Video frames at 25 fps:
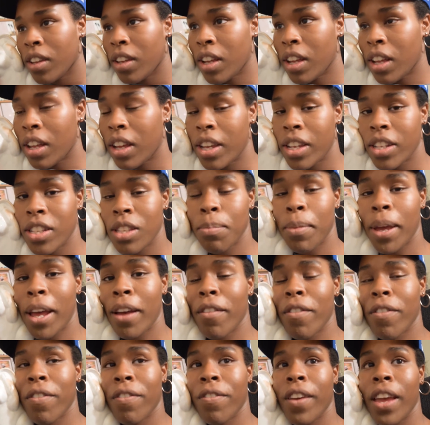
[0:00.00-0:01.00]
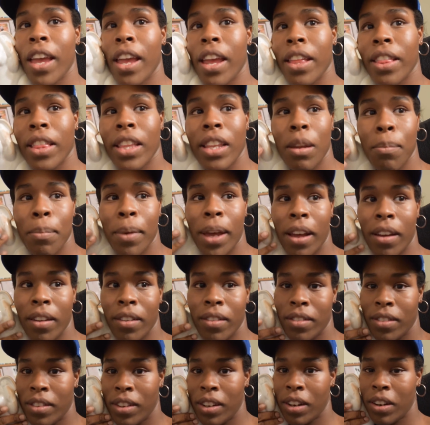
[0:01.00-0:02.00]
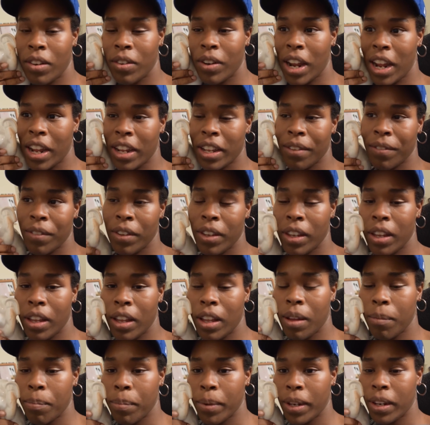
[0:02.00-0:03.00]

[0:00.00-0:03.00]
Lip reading: it's about faith and about, not giving up.